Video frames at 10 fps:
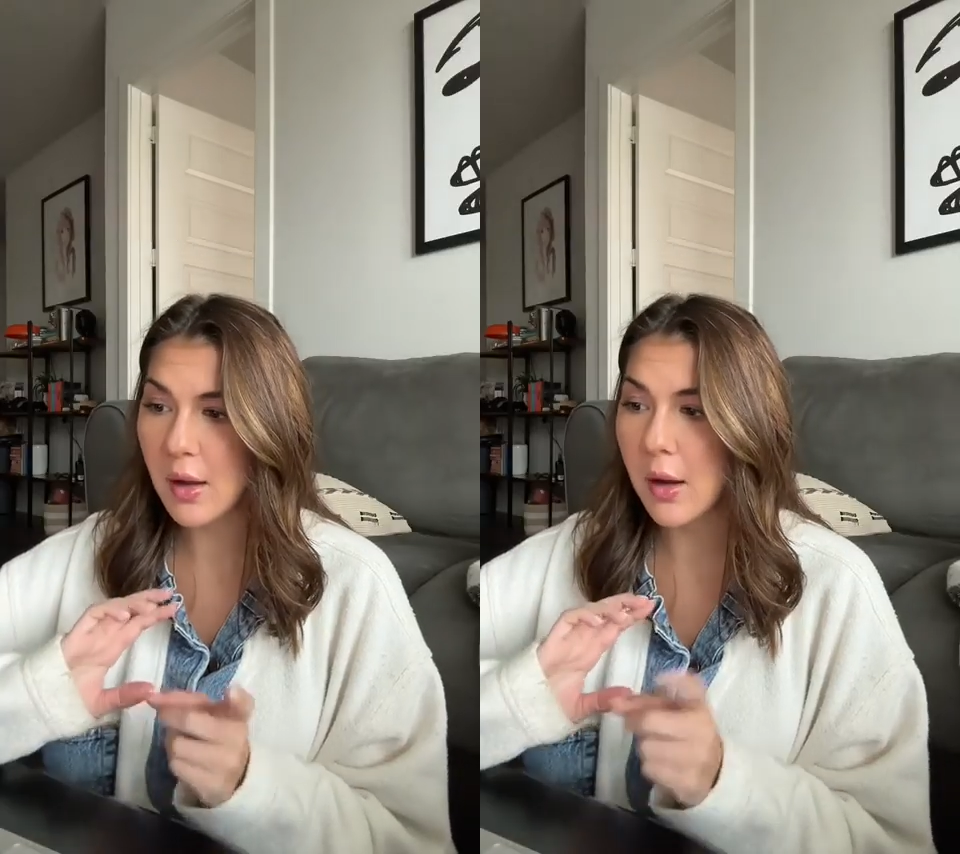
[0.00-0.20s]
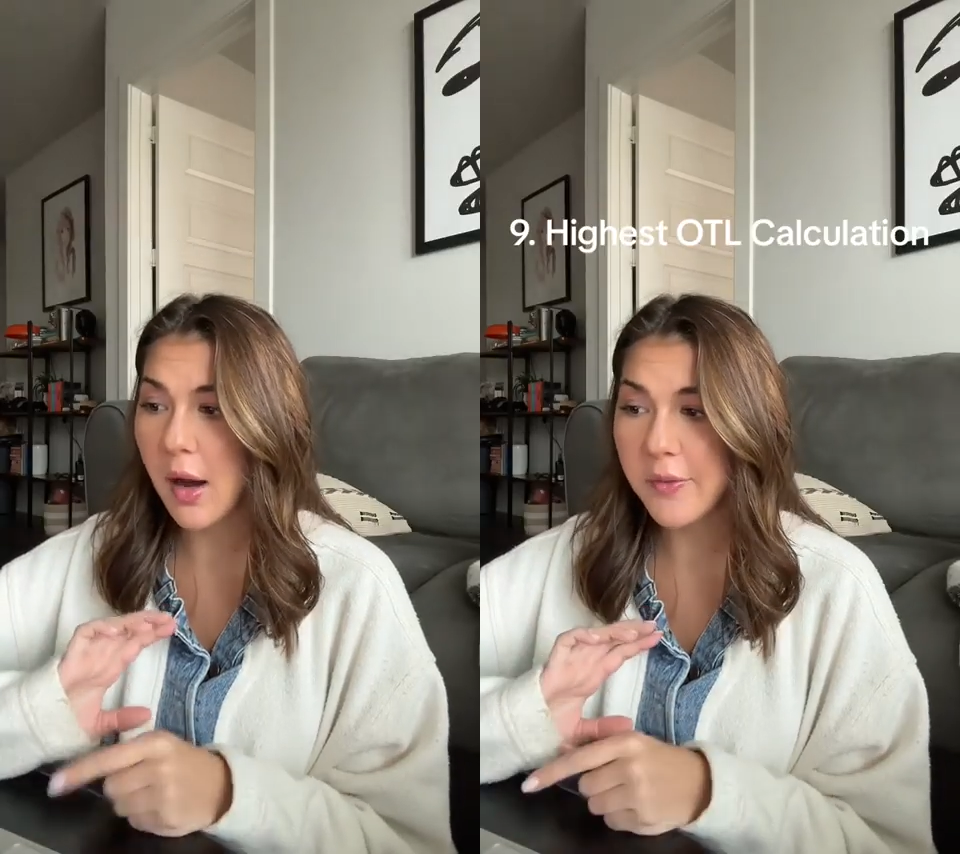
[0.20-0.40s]

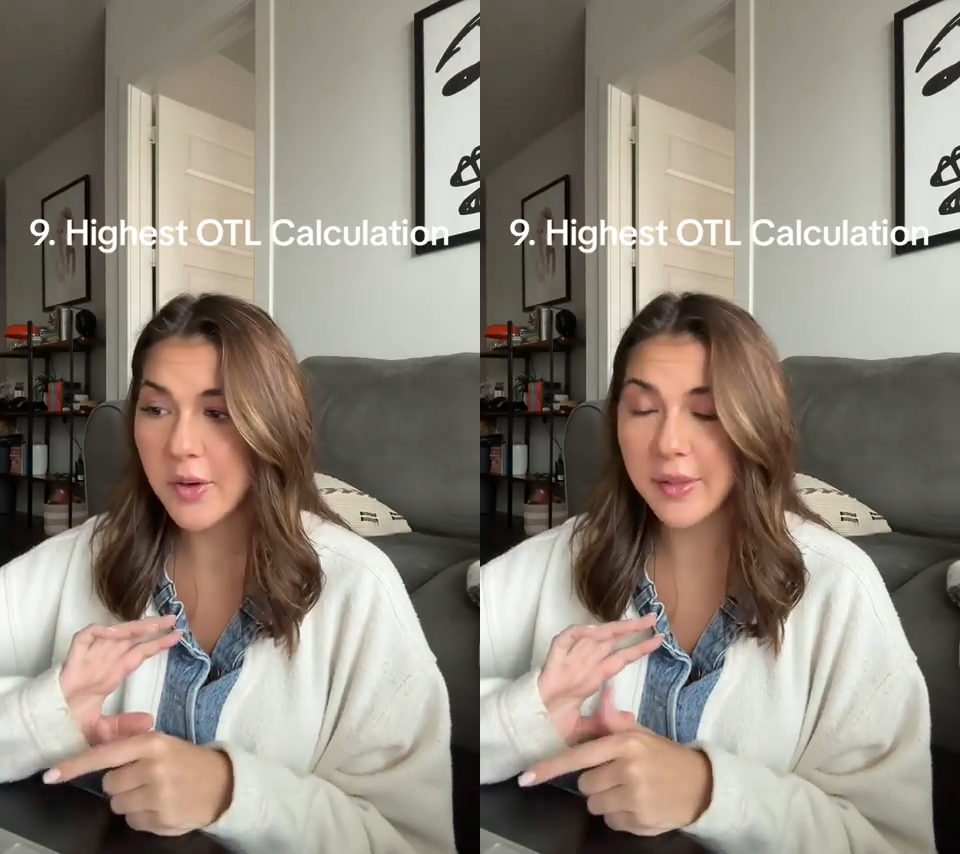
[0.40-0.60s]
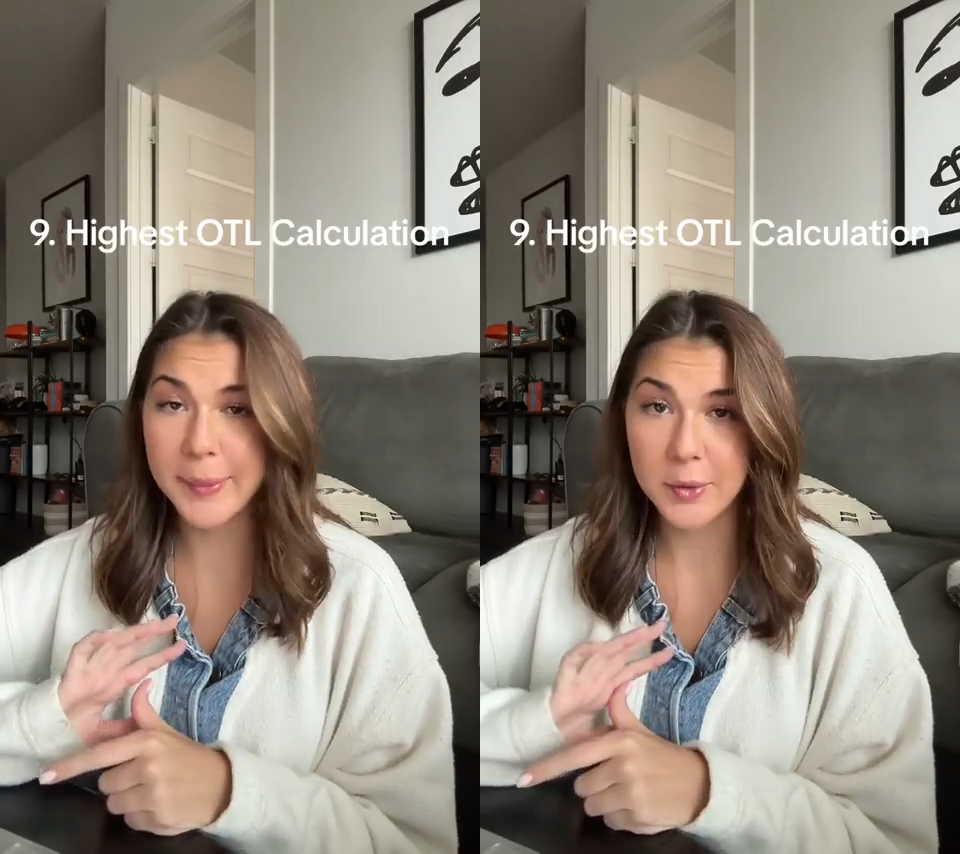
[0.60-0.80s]
Offer
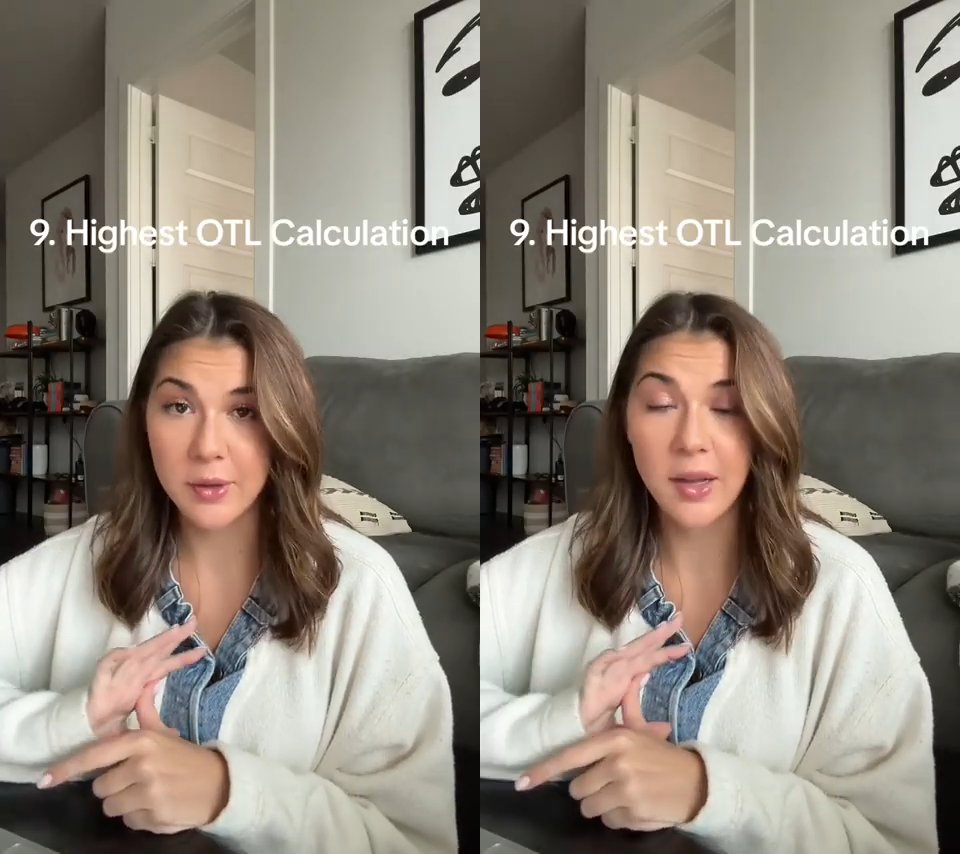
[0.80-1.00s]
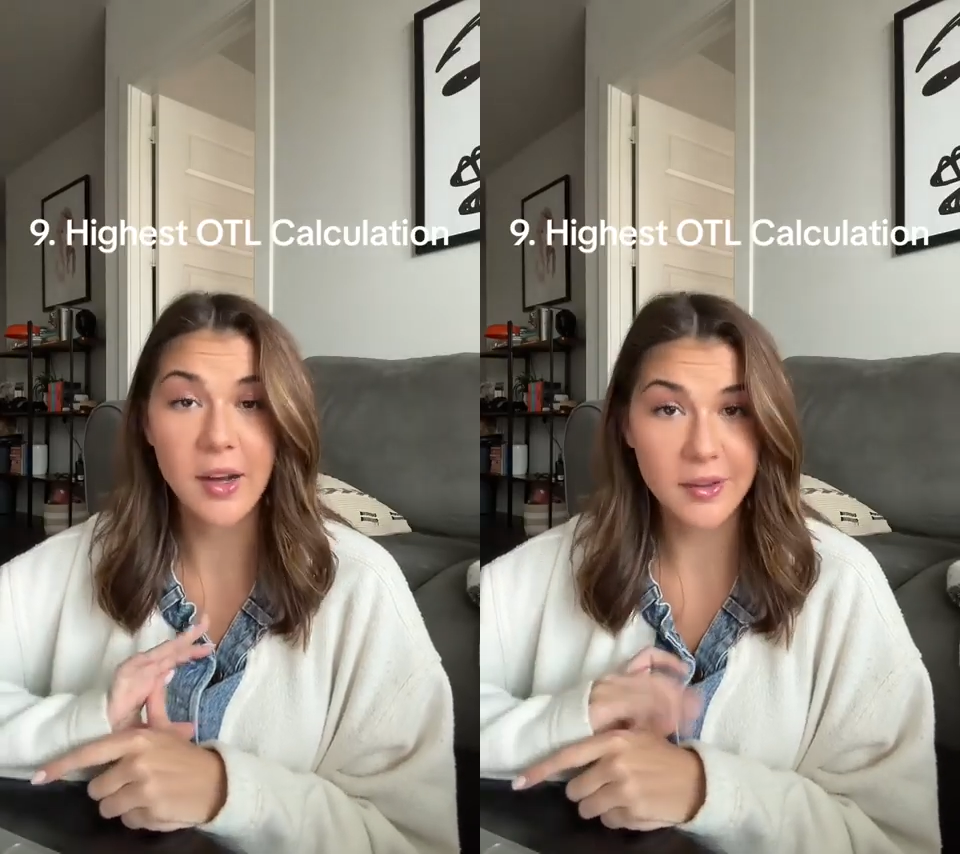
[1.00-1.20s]
to
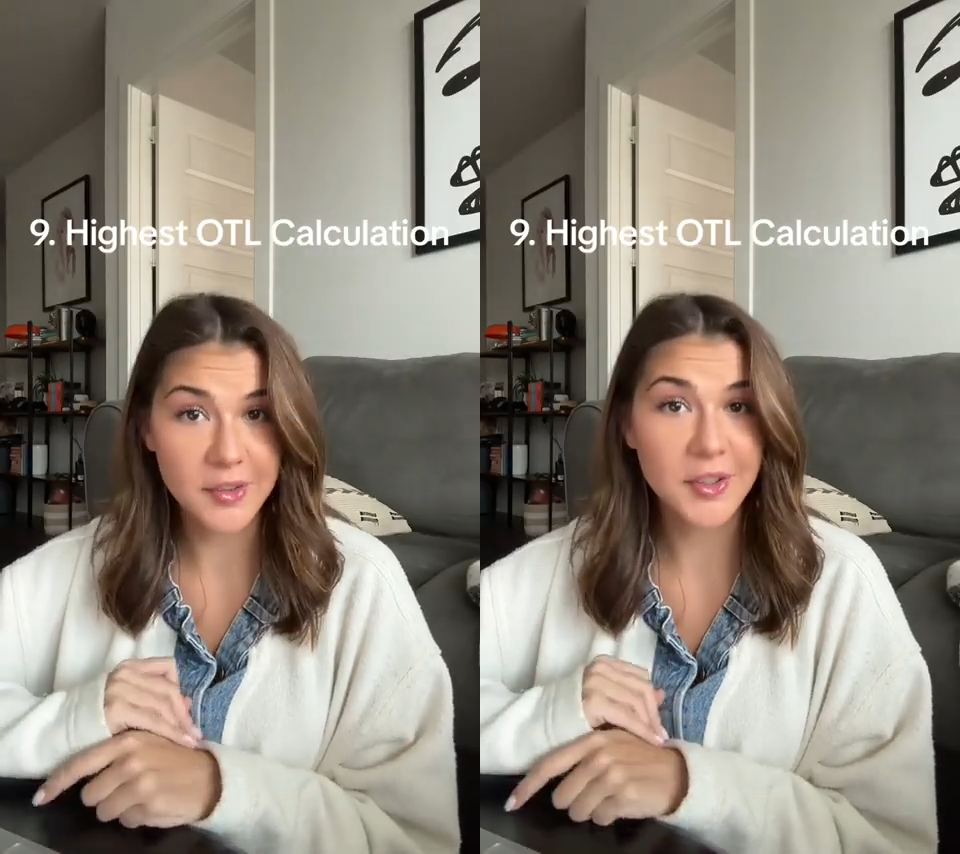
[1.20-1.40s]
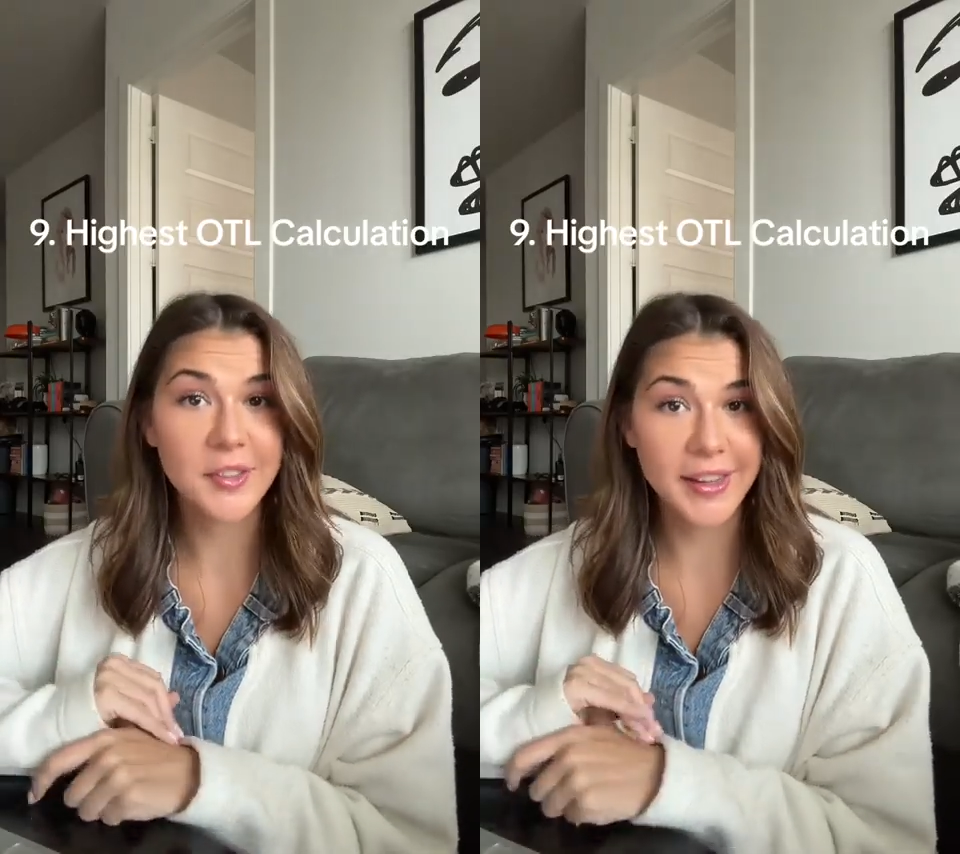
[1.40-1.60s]

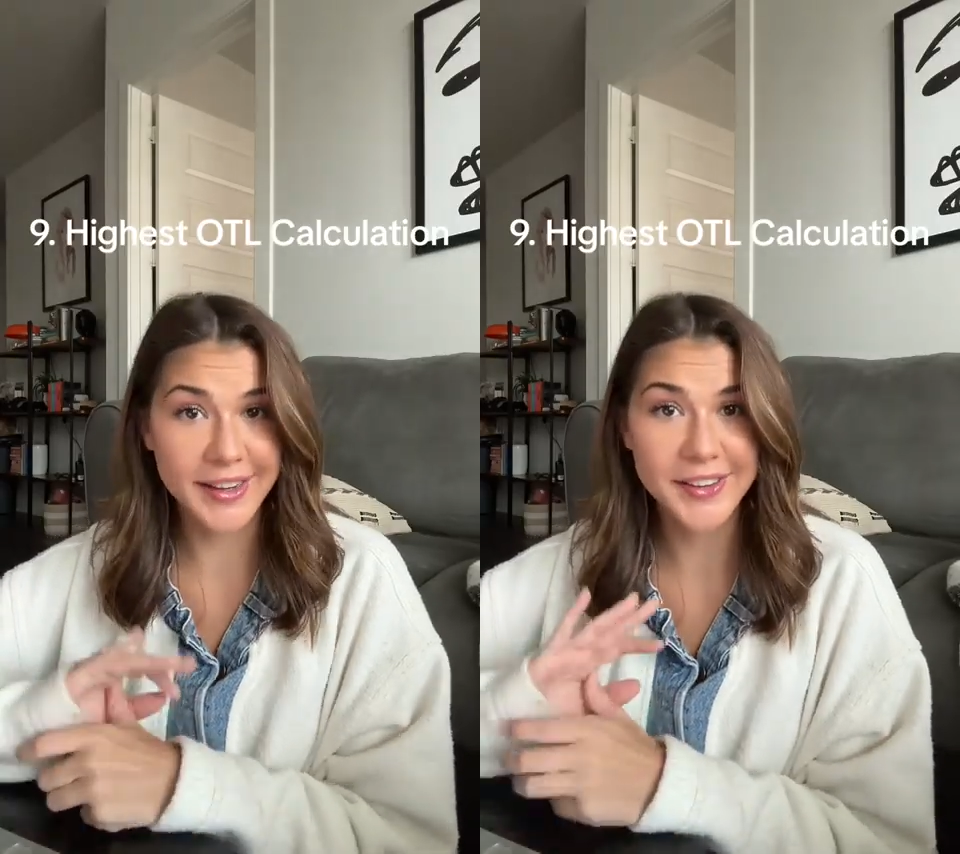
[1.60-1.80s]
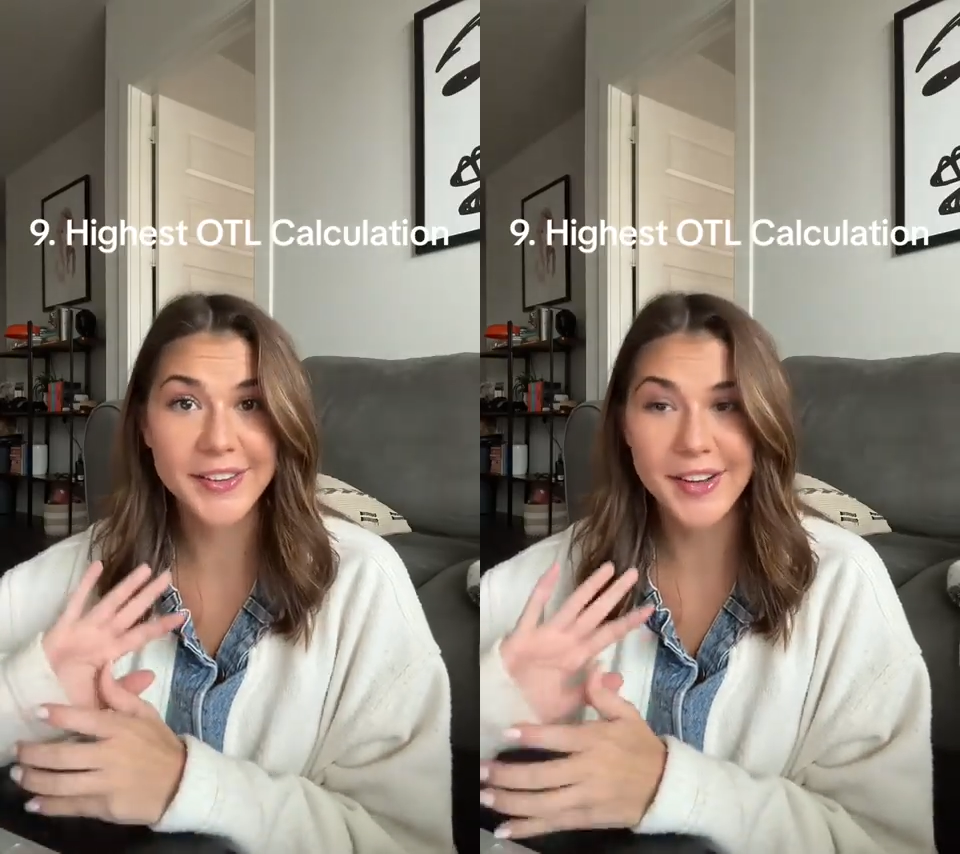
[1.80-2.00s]

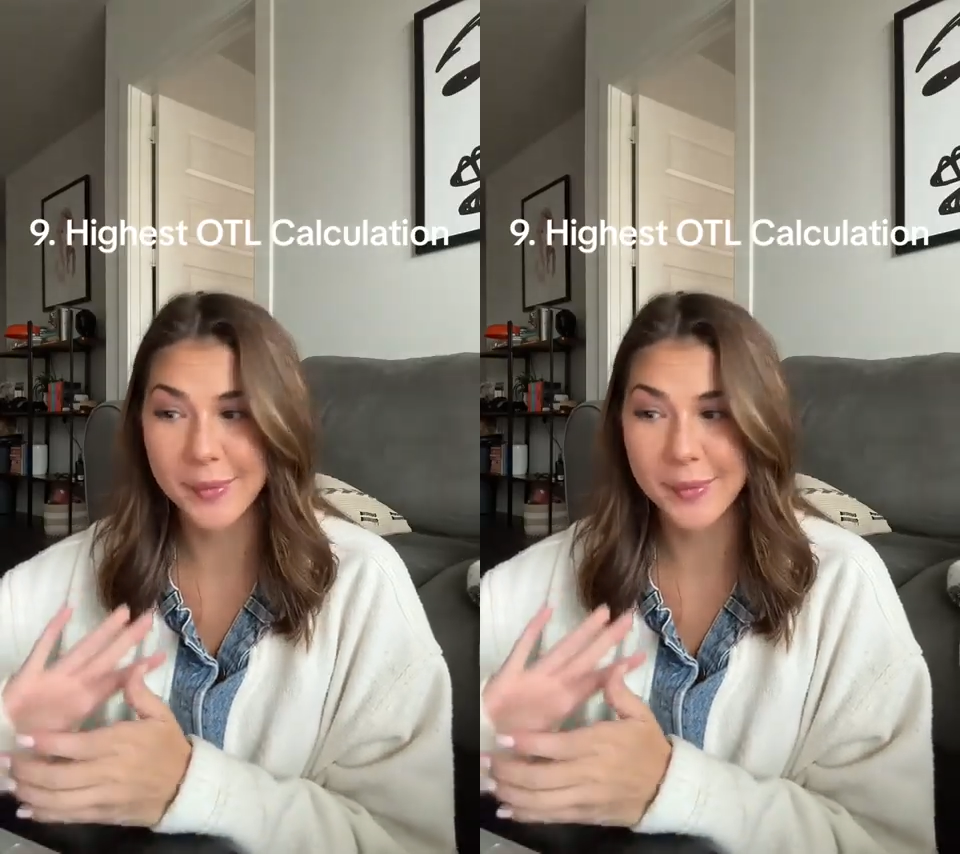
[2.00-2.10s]
liker